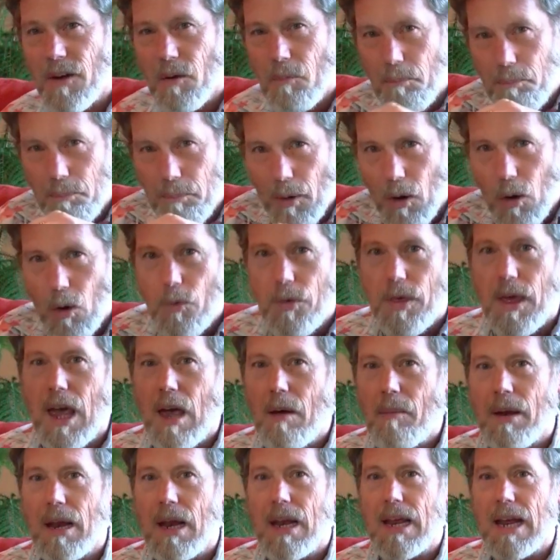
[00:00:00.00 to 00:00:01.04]
They're both
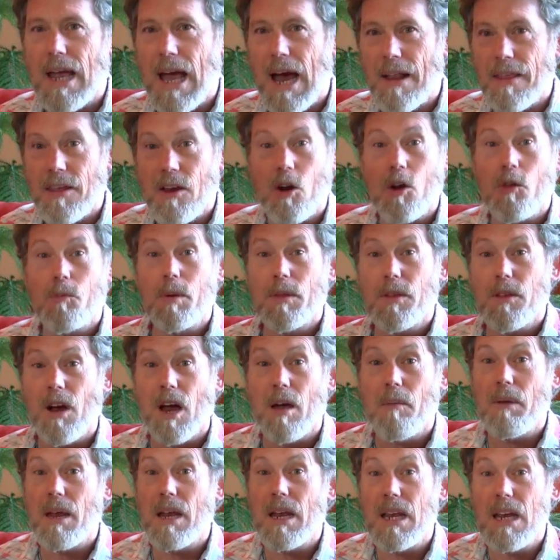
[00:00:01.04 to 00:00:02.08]
emanating out of the earth, but they're
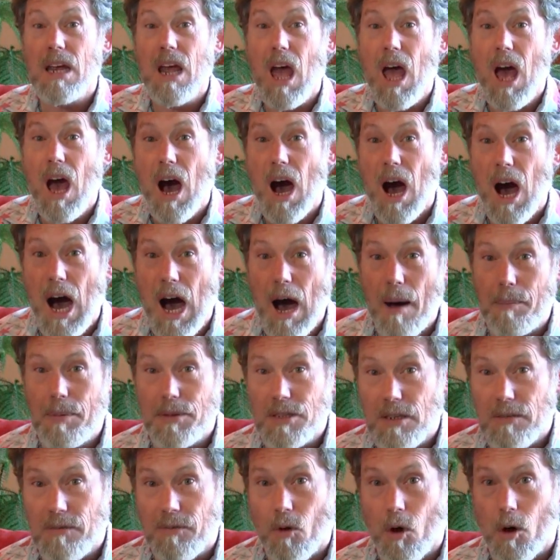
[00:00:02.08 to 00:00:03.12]
emanating
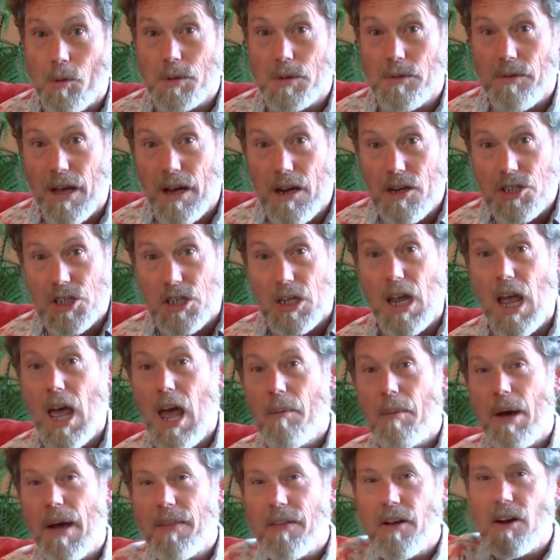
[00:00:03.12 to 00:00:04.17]
opposite forms of energy,
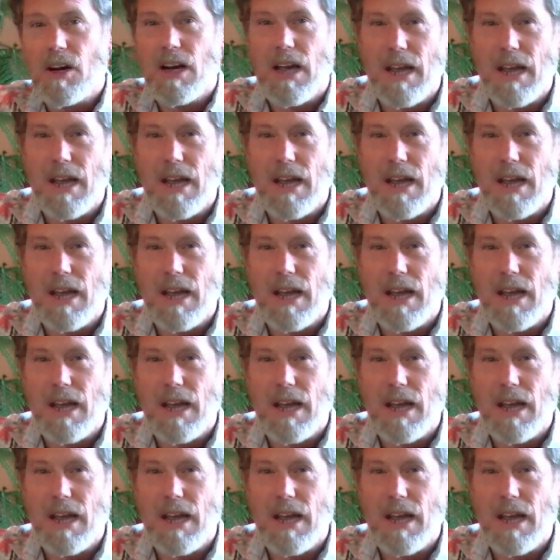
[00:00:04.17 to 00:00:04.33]
and they're